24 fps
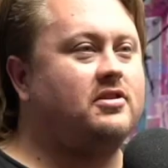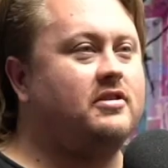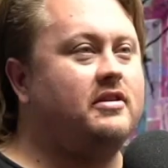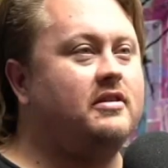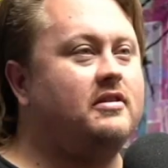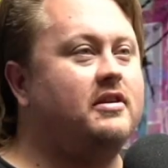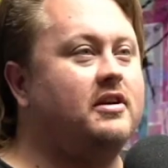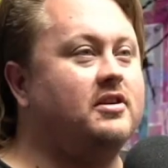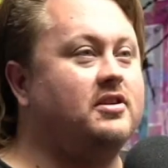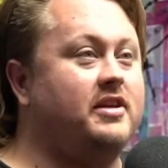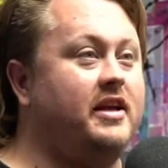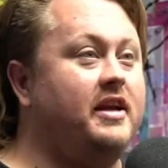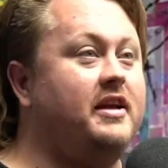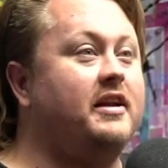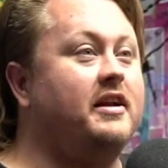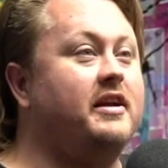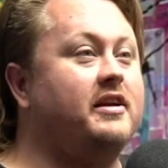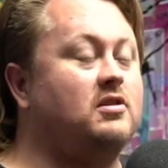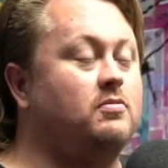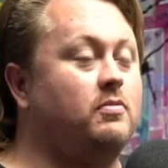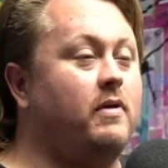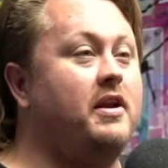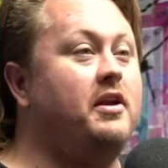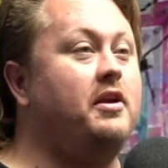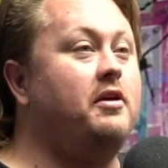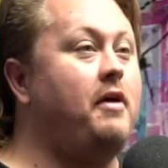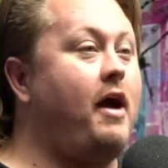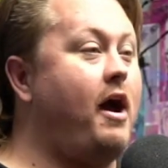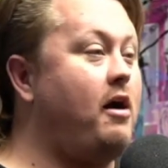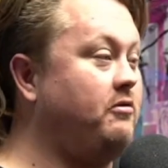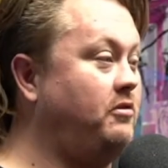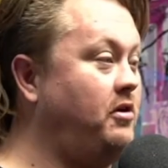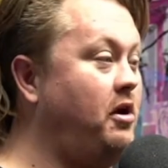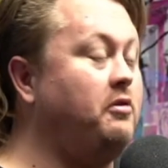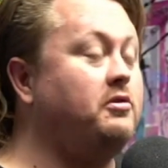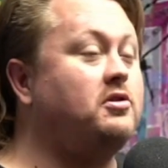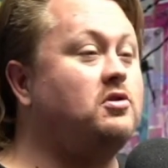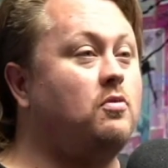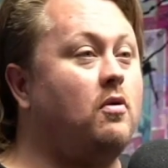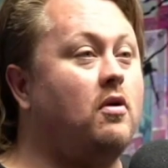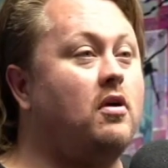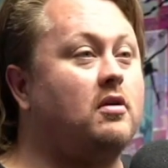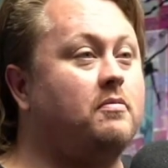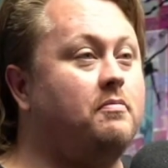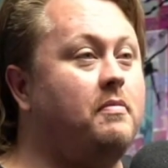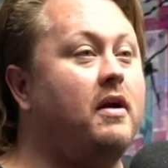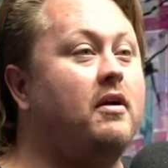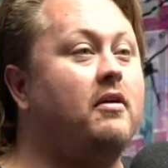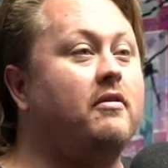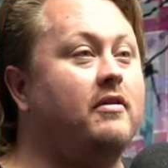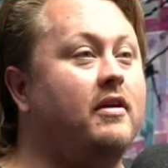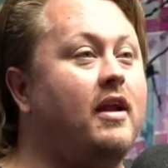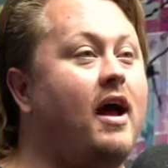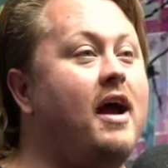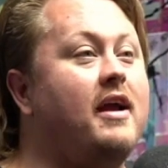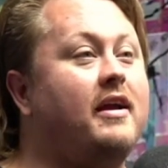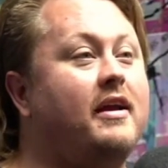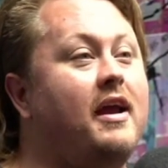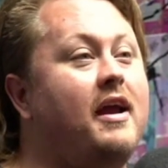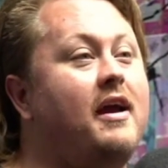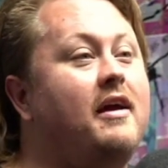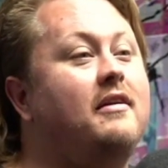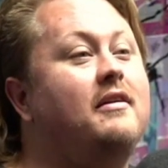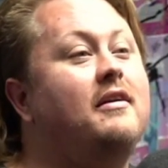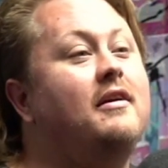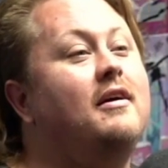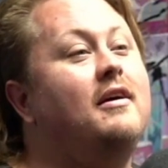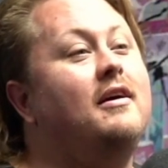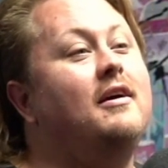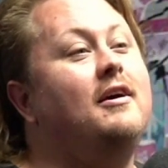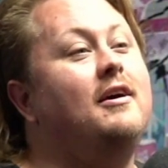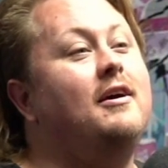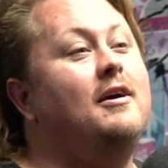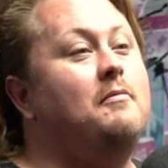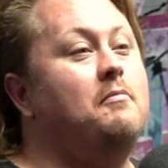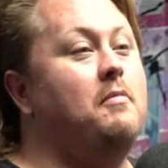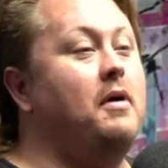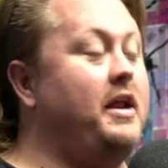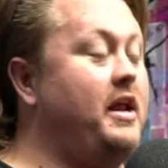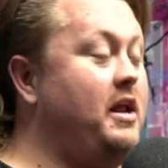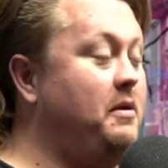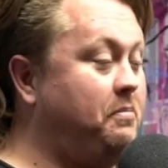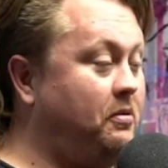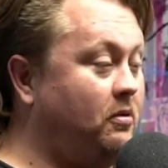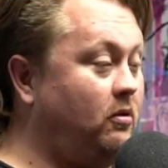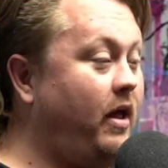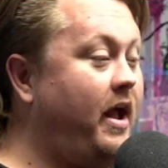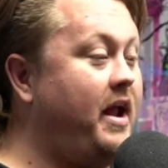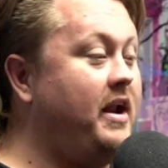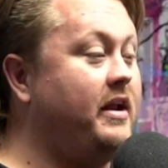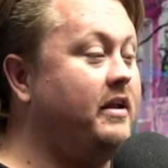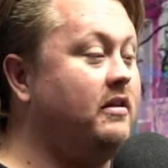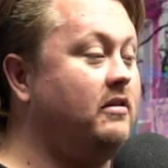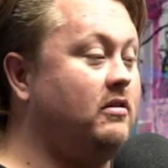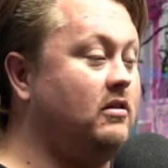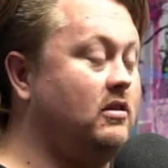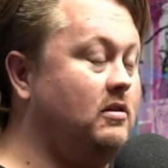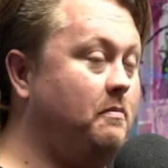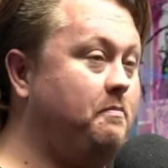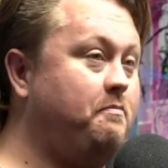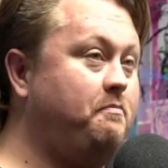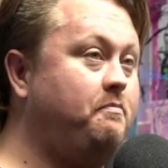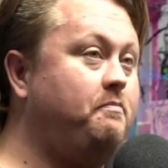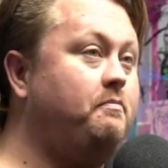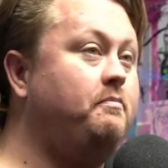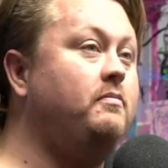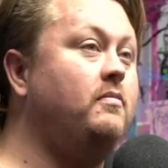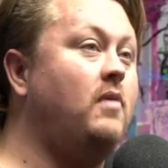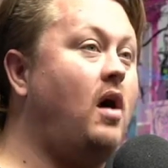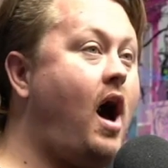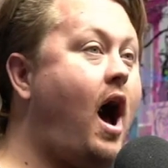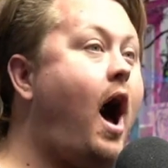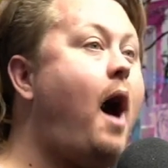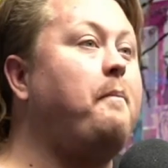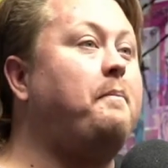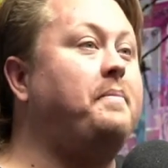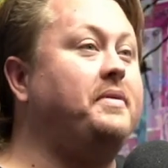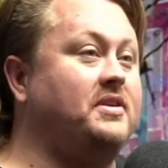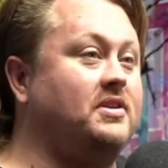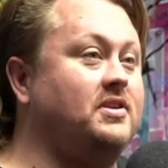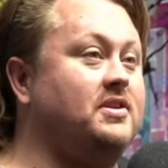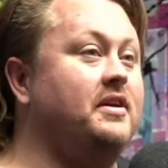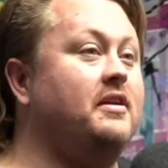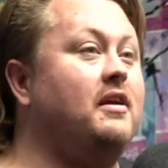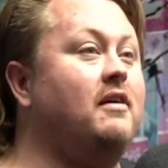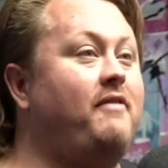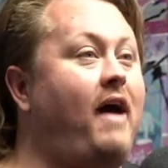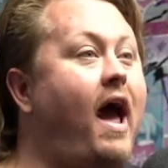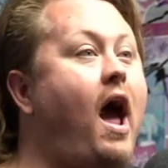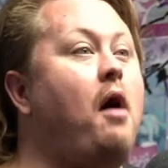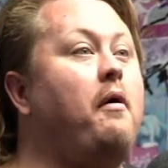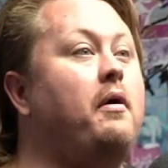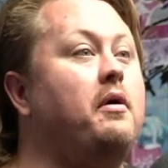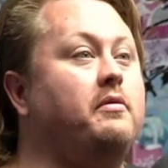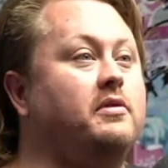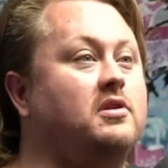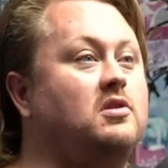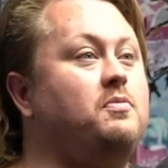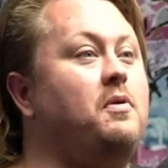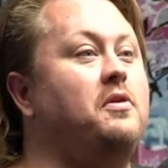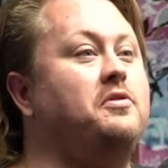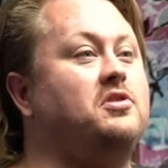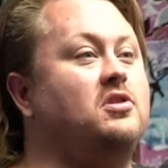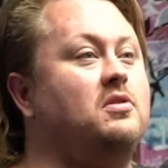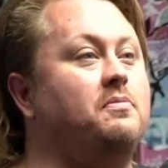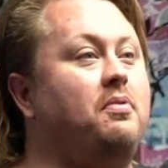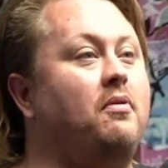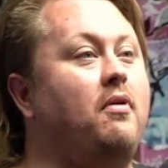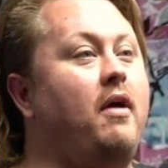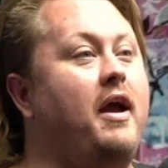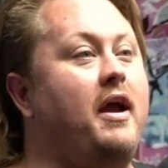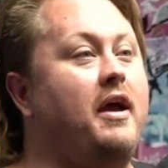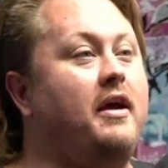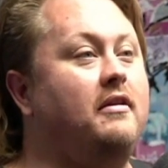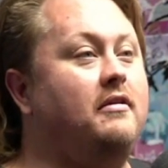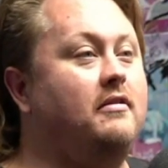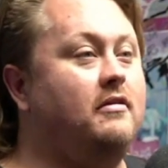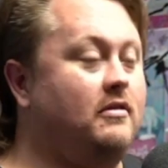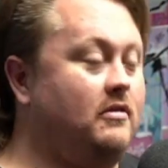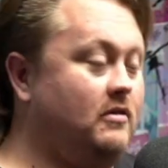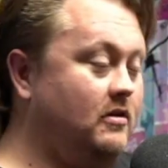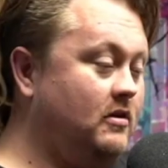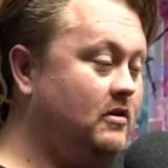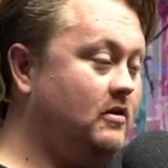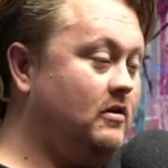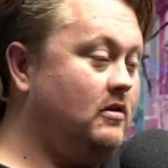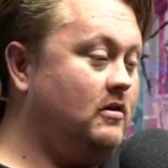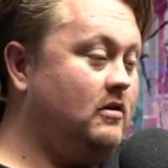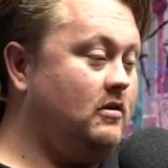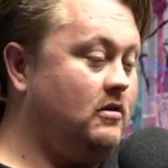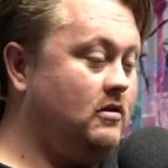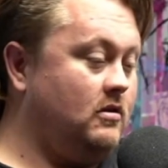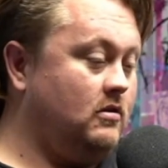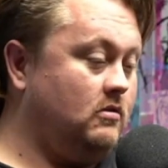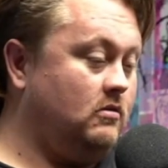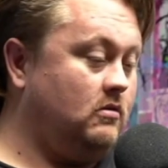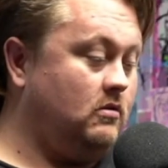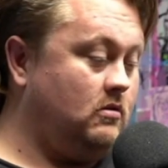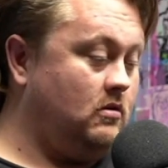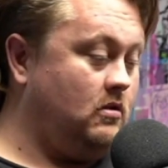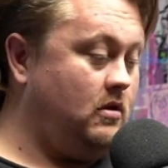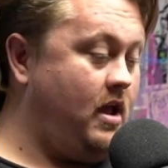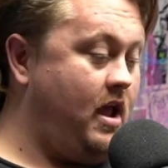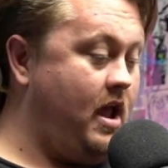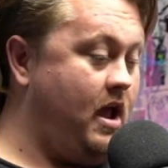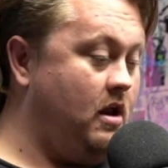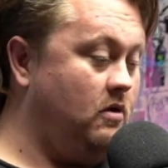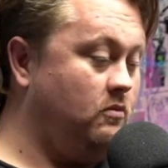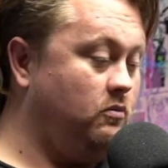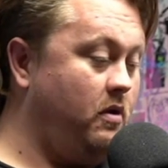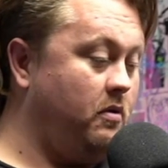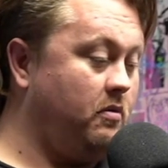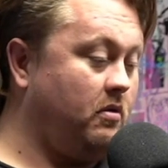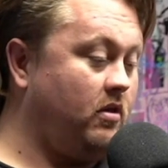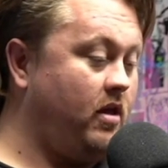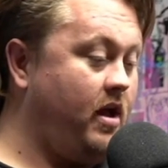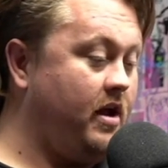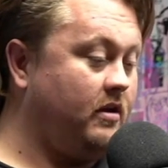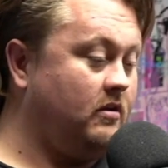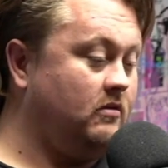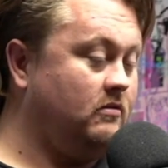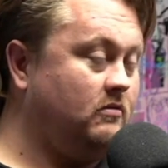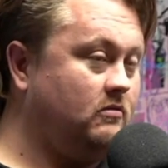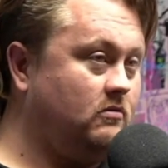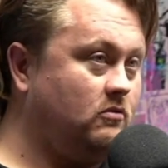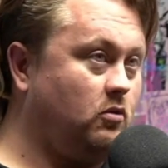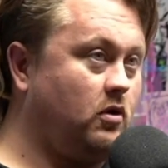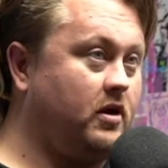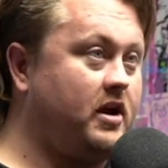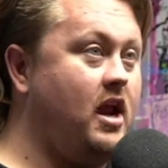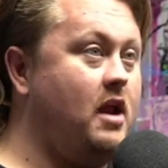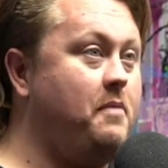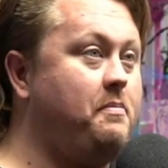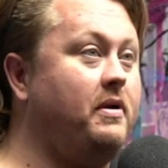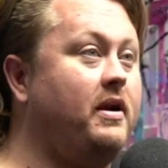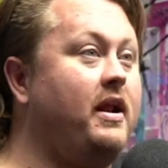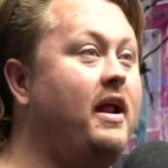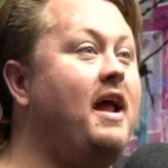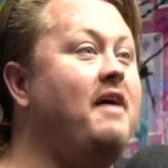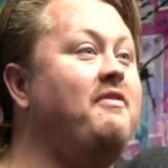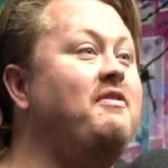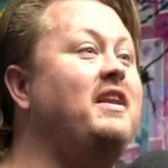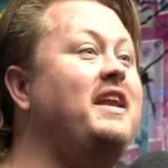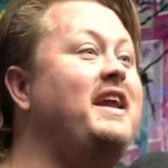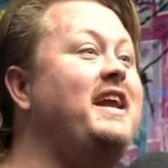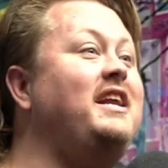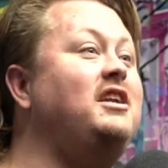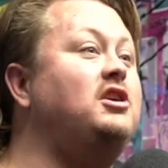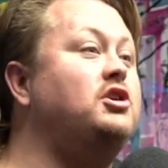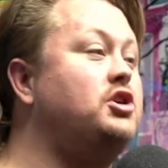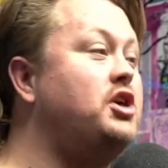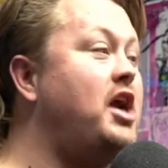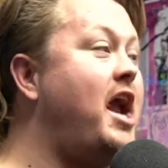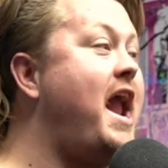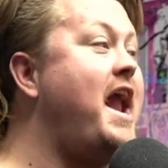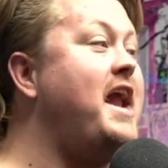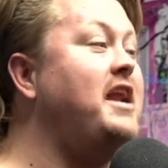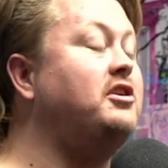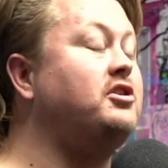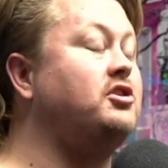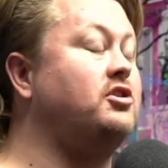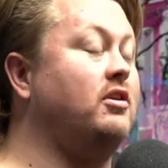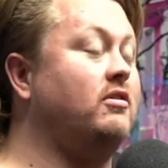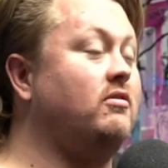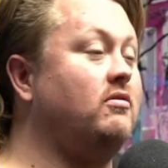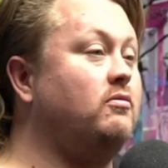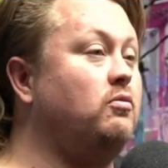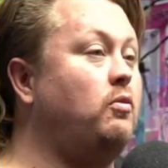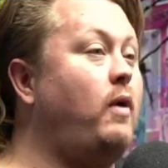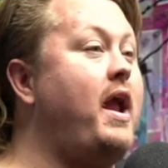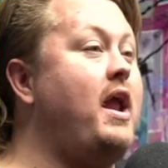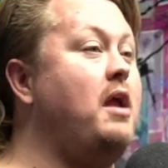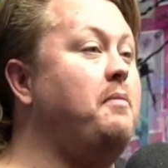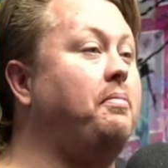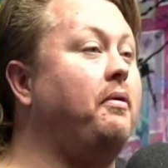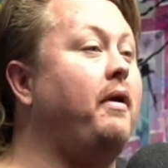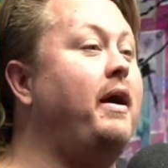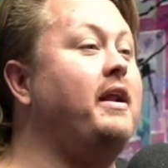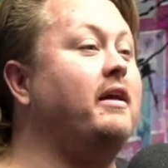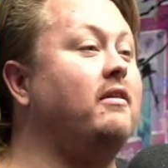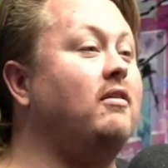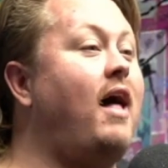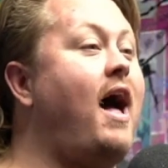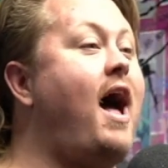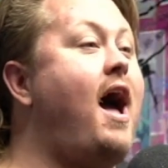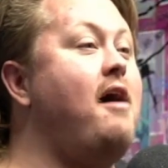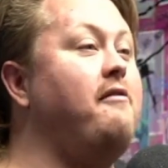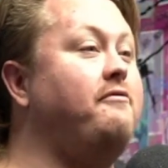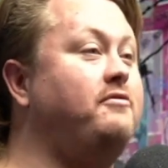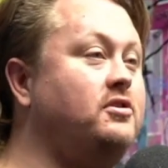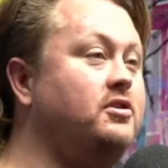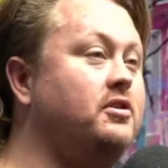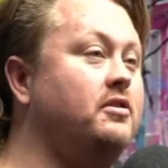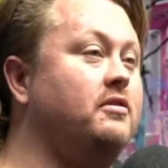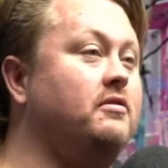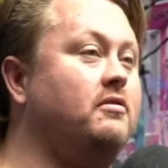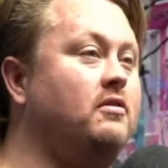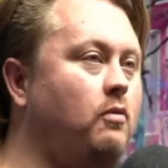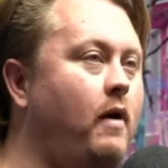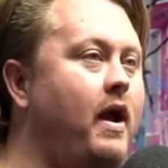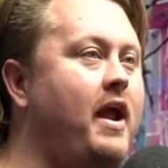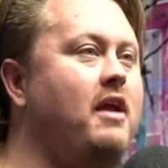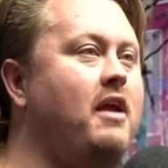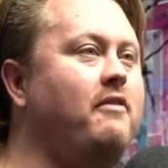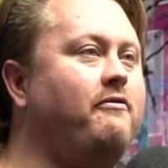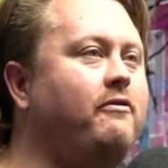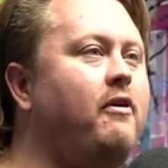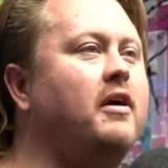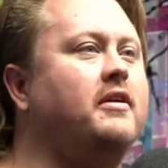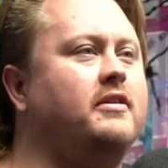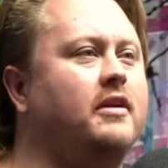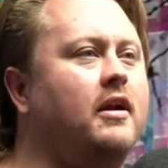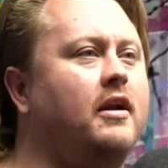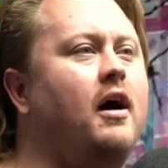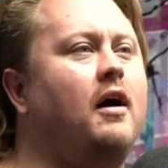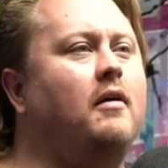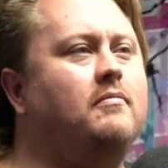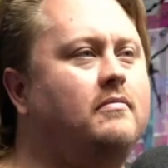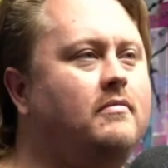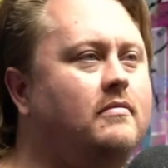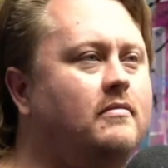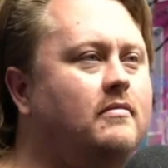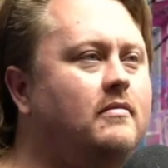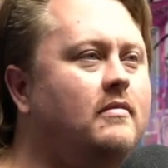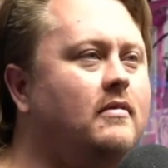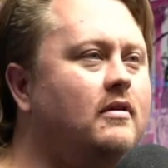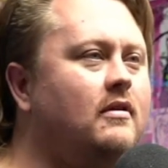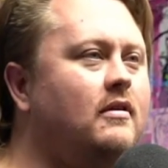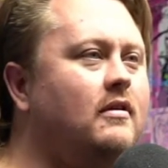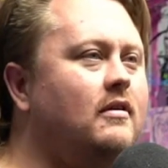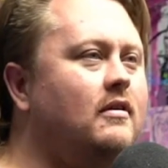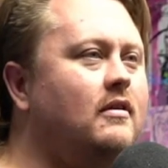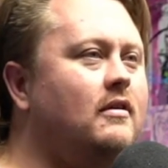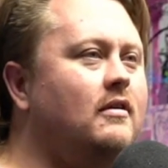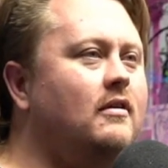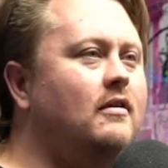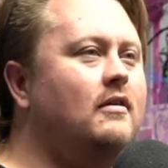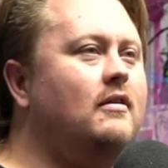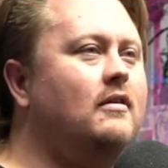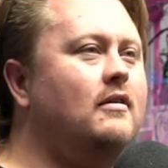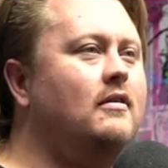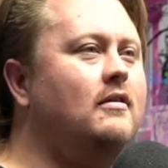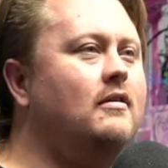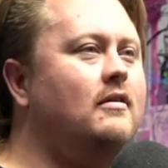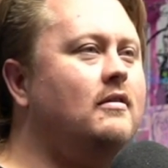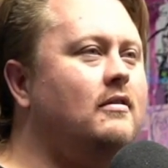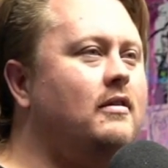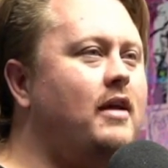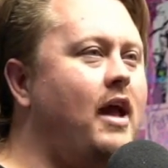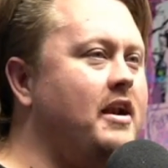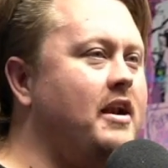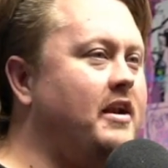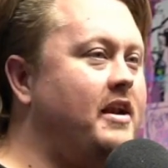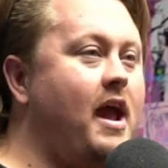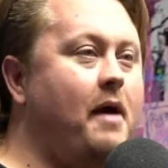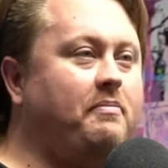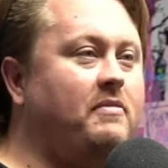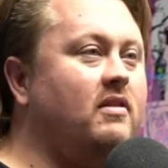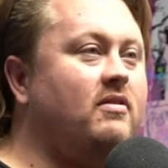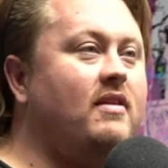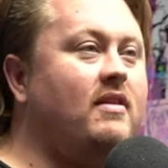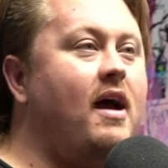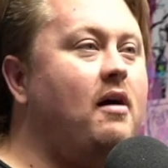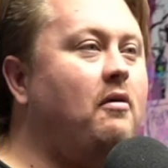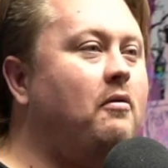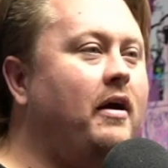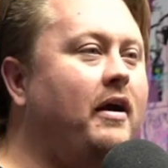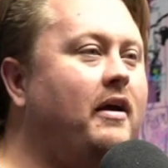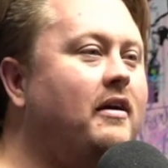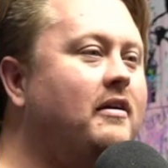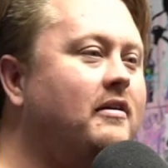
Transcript: because he can explain to you how notes work better than I can. But he played it the opposite of how he was supposed to play it. And we were like, we're keeping it. And then he changed the way he played it live to the way he fucked it up. And kept it that way.